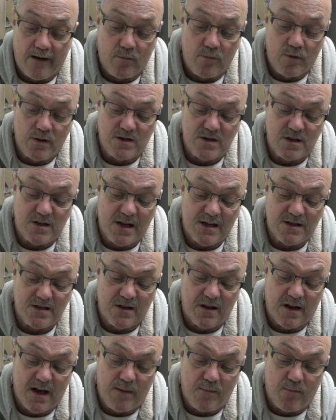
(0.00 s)
which it
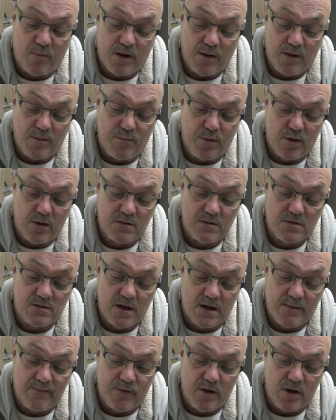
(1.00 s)
doesn't come with, but
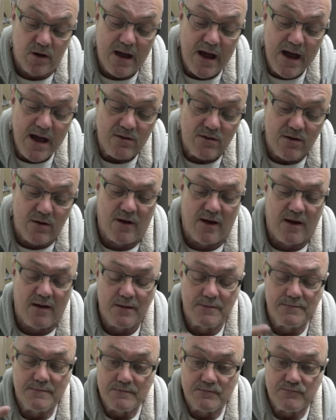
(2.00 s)
you can do it.
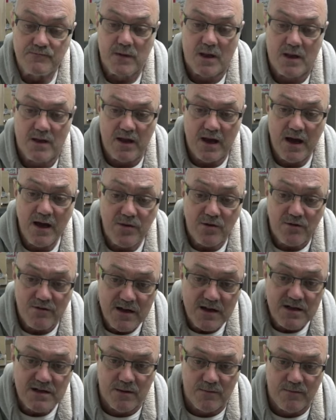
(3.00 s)
The other
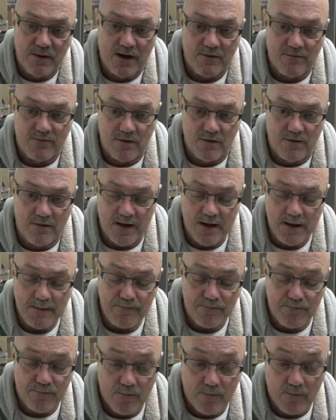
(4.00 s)
easy way of doing it
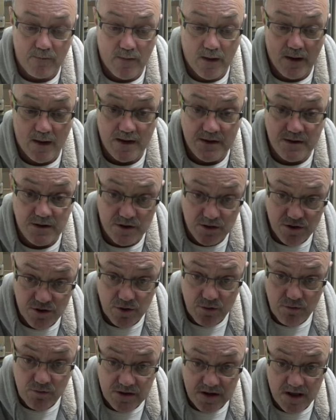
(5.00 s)
is
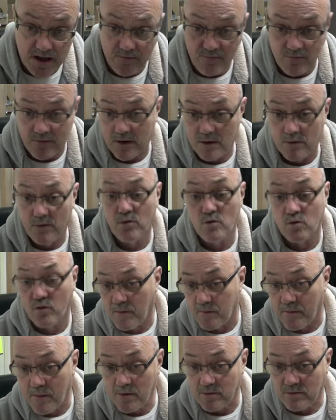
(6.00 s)
install TeamViewer or
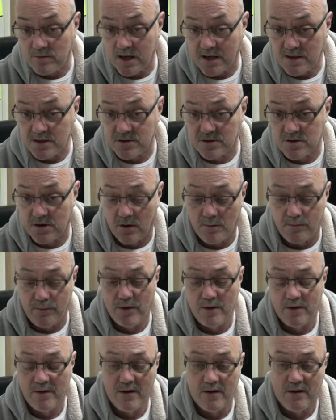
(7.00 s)
remote desktop
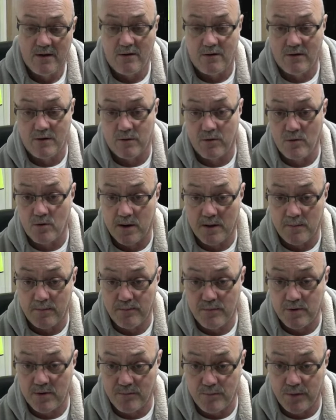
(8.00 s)
on your
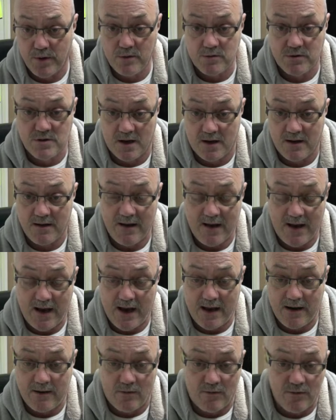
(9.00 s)
computer
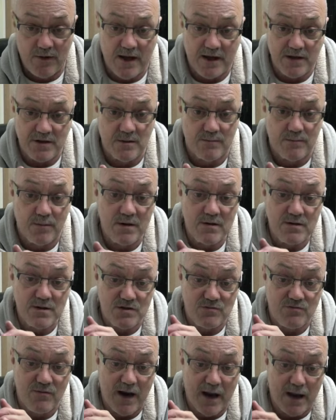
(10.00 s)
and on this, and because
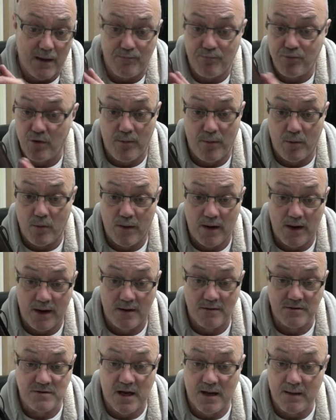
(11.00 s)
it's running proper
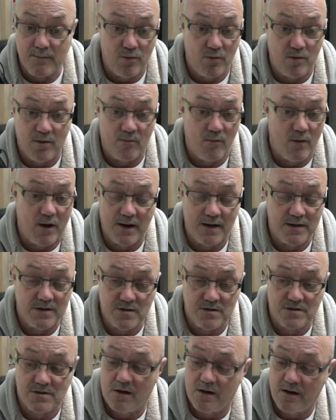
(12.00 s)
Windows 8.1, it's
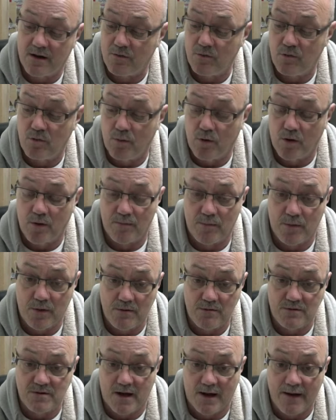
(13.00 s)
just like a normal
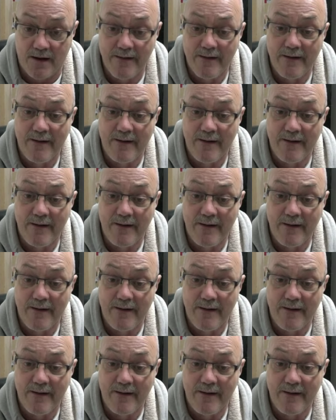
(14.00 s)
computer,